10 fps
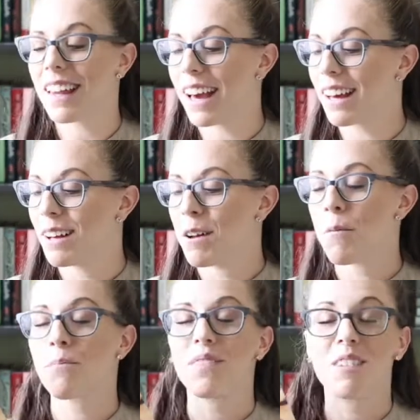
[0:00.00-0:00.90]
Like,
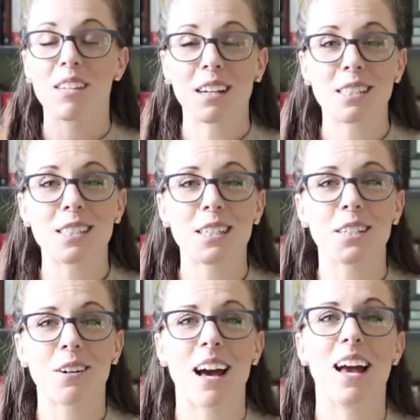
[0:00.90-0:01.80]
seriously,
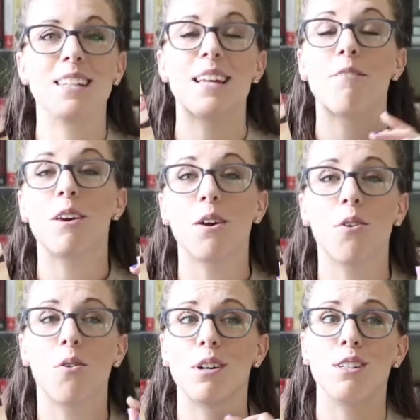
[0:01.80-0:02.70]
you guys, if
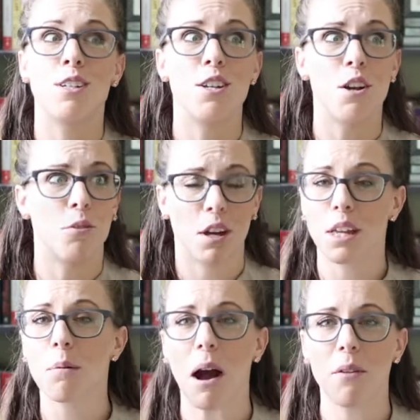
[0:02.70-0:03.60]
you know
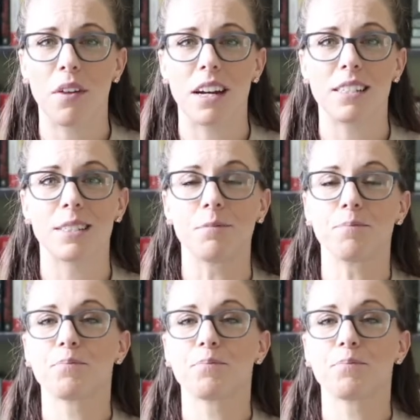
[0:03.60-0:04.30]
nothing about this